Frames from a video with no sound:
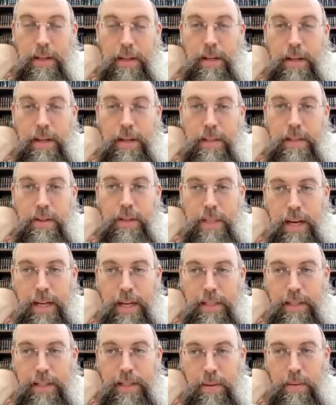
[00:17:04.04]
it's good to
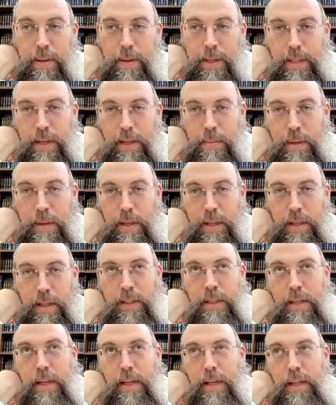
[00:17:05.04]
ask a question here
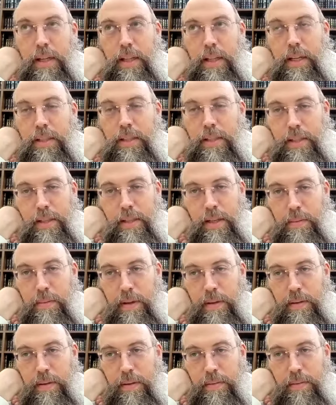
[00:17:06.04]
because the answer is going to
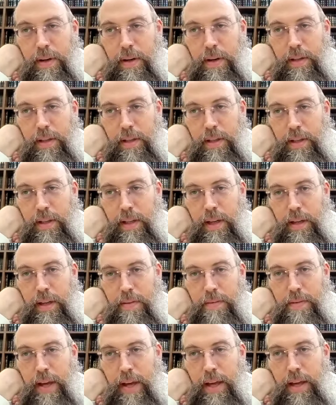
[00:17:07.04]
be very like
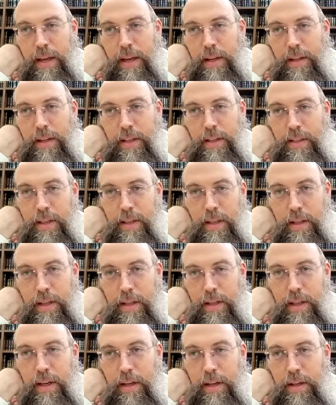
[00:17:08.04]
vague and it's
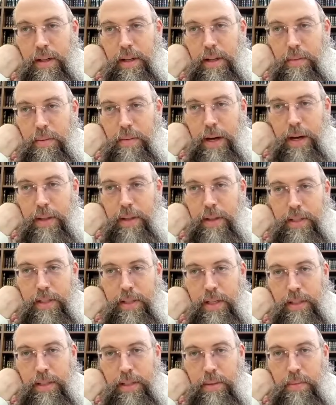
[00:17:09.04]
unclear like how this
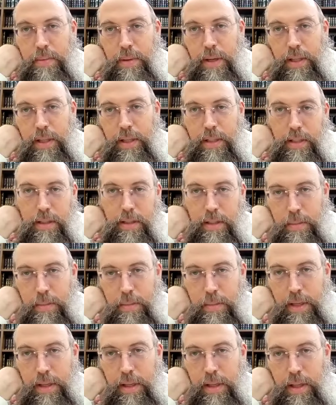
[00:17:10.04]
answer works and
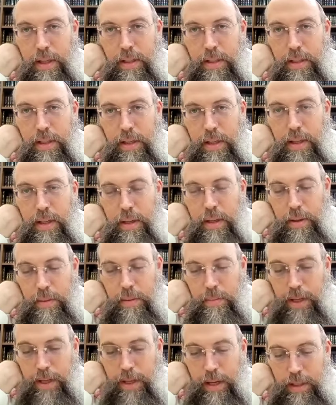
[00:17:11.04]
stuff like this.
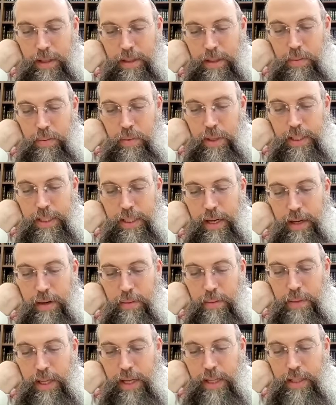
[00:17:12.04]
But yeah, just one
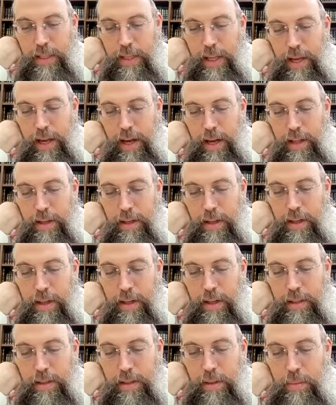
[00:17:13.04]
second. We'll get to the end.
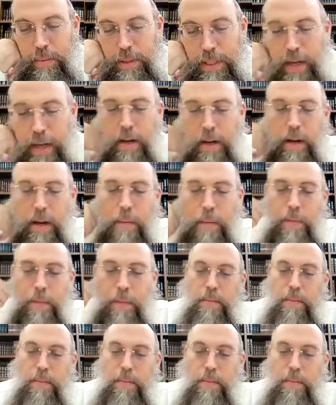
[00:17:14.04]
So we said uh, We